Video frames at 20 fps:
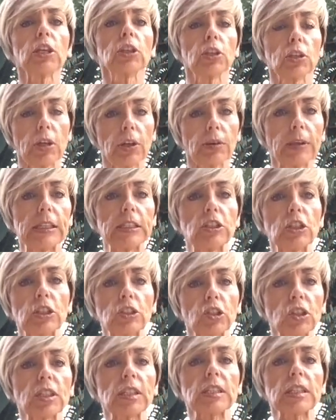you know,
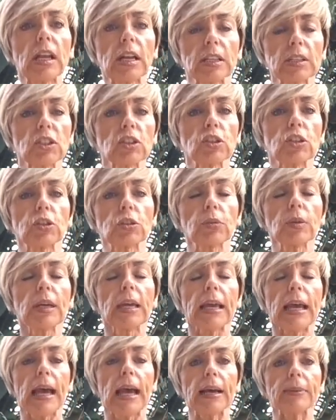it just starts to
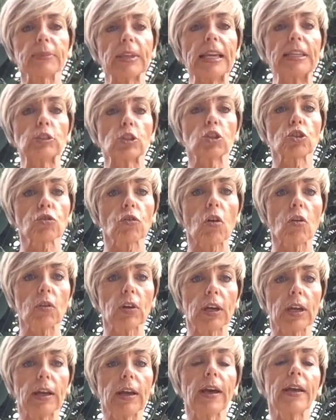get
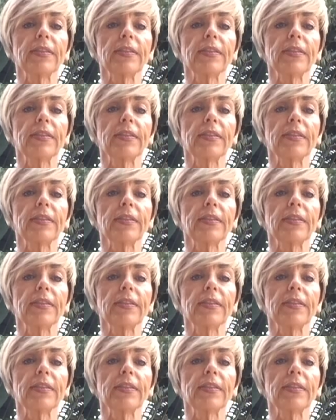stronger